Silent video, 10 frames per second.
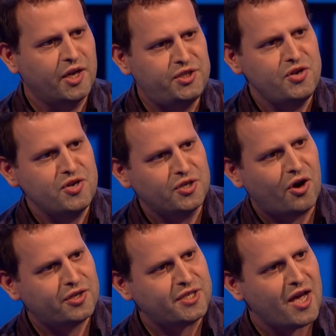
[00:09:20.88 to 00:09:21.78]
a junior
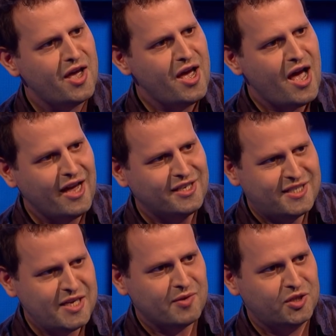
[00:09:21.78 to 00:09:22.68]
doctor to
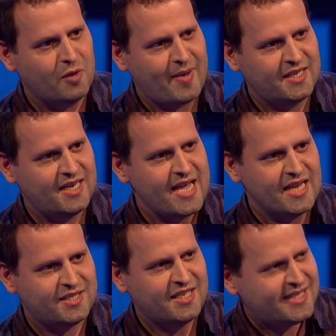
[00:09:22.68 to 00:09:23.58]
see what the job actually
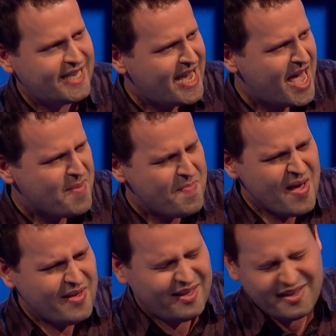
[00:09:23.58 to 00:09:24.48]
is, to see him
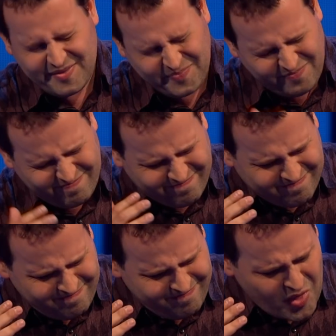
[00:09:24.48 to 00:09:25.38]

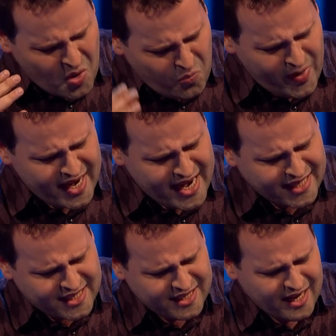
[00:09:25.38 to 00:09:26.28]

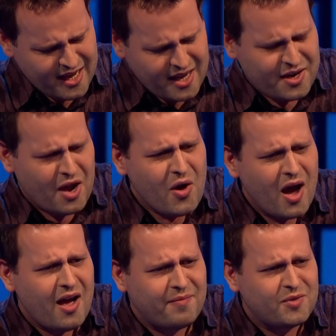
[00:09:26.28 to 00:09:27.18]
witness, you know,
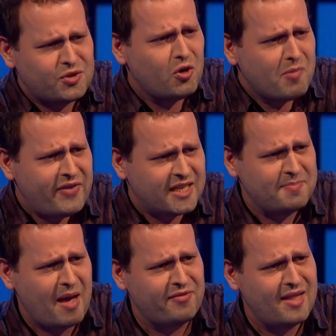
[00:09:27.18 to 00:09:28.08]
a trauma
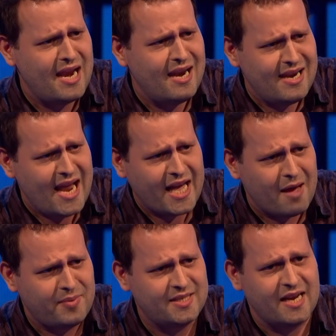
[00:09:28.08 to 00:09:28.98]
victim having their leg
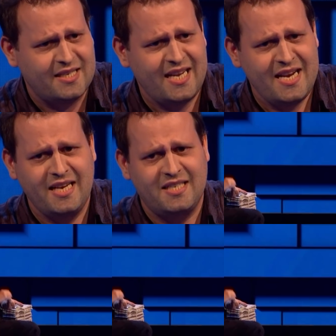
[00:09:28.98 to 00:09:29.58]
amputated. He needs